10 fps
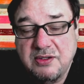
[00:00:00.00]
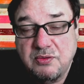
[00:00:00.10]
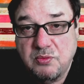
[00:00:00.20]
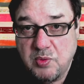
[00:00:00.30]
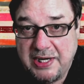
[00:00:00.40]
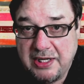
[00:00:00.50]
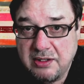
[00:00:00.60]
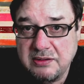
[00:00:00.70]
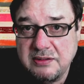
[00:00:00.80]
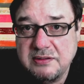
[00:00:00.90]

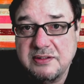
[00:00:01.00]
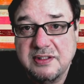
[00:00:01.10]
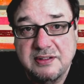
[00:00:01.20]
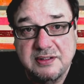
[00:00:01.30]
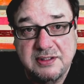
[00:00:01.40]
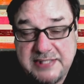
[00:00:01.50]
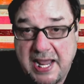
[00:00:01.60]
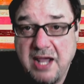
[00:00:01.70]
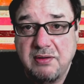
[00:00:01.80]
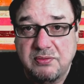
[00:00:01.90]
Well,
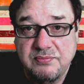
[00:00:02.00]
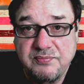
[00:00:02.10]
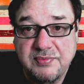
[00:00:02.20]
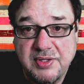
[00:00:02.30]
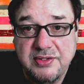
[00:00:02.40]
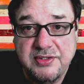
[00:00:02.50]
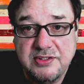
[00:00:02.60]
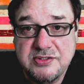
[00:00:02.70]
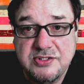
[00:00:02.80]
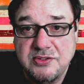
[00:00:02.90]
now
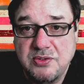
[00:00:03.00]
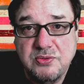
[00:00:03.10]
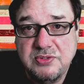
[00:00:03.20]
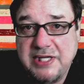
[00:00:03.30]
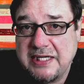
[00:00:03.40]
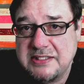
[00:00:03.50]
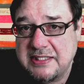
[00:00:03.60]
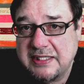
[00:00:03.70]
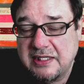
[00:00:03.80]
there's no dancing.